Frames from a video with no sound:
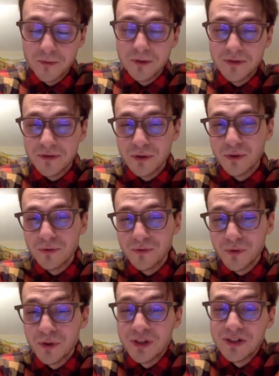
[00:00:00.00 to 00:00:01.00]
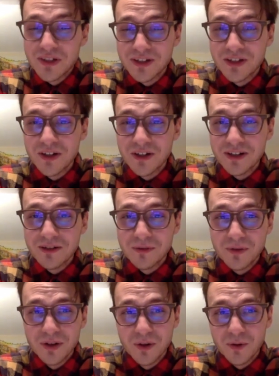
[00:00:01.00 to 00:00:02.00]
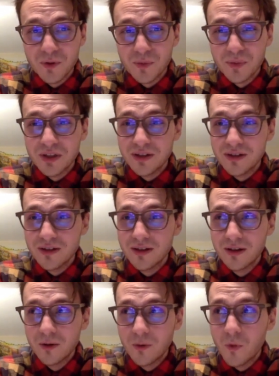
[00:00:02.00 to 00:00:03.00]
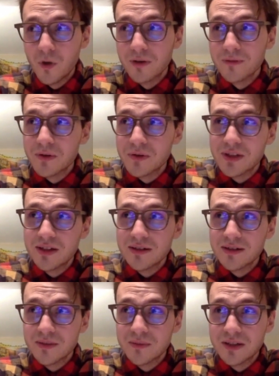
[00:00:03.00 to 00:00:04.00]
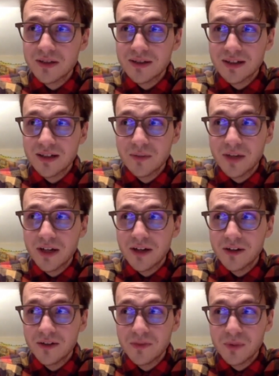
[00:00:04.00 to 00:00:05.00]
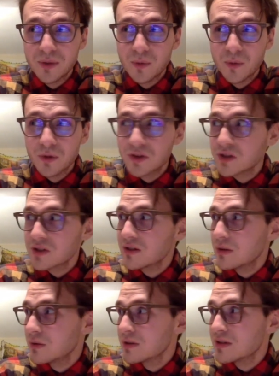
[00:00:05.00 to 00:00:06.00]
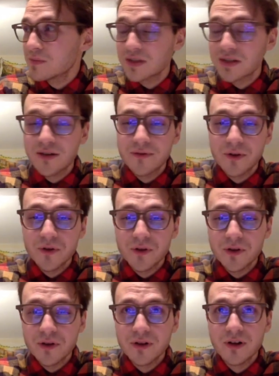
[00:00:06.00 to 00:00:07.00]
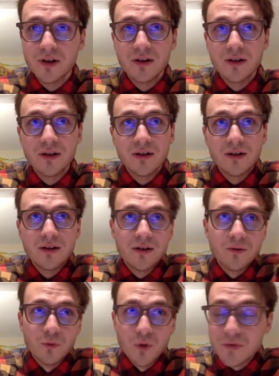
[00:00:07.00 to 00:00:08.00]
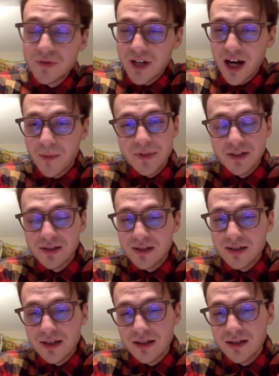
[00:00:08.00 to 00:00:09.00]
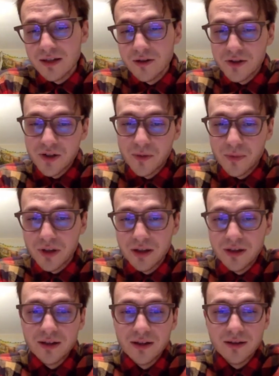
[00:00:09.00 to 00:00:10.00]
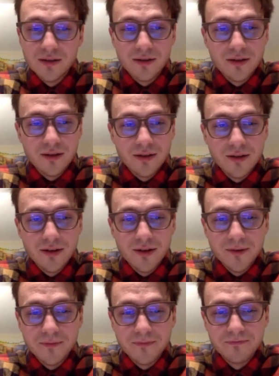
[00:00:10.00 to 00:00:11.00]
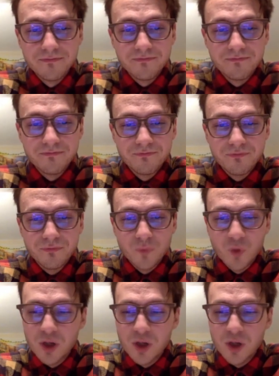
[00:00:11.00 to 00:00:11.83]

I think probably food insecurity would be one of those things. I mean, think about if people were just doing some stuff on their rooftops in the city or something, and